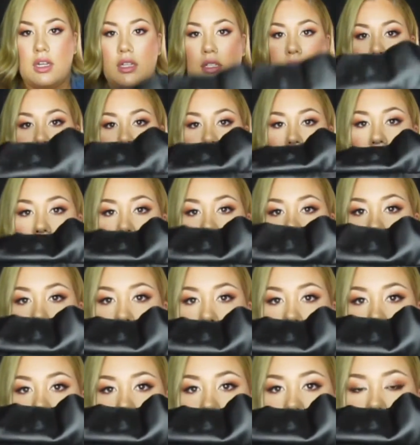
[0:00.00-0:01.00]
It's 11
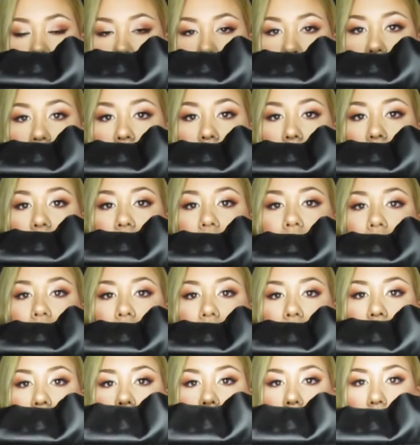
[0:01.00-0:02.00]
brushes,
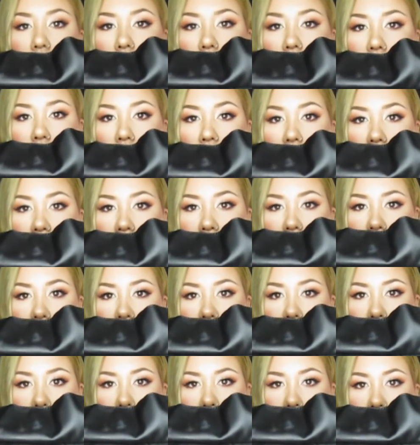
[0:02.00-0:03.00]
and
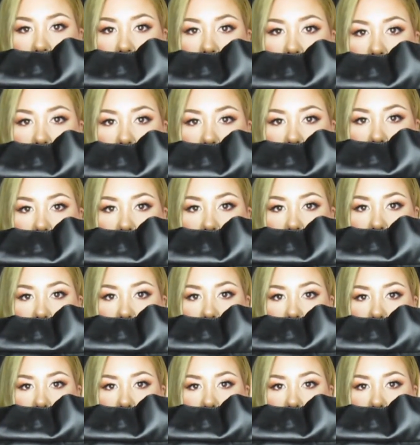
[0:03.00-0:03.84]
this is what they look like.